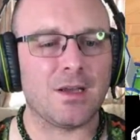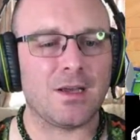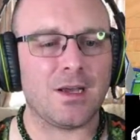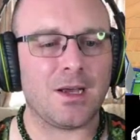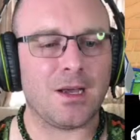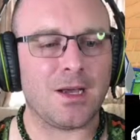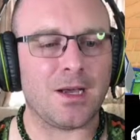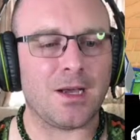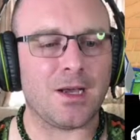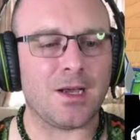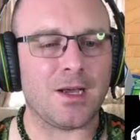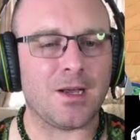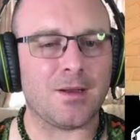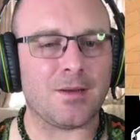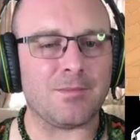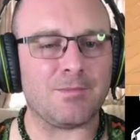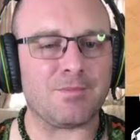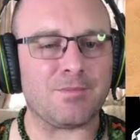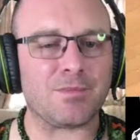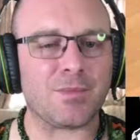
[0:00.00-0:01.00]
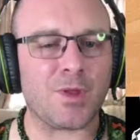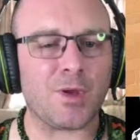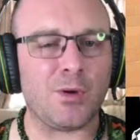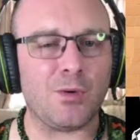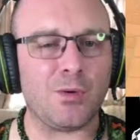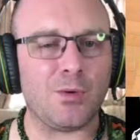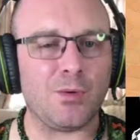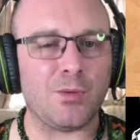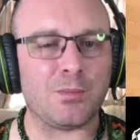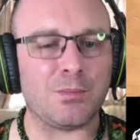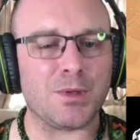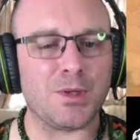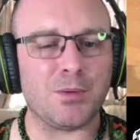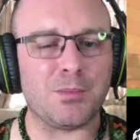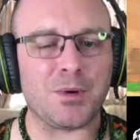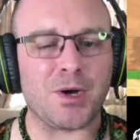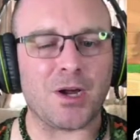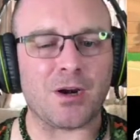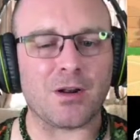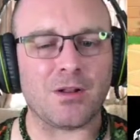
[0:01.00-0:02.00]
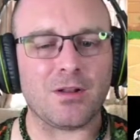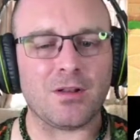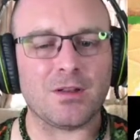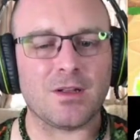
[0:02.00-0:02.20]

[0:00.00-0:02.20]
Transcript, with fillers: Um, ooh, blue bottle.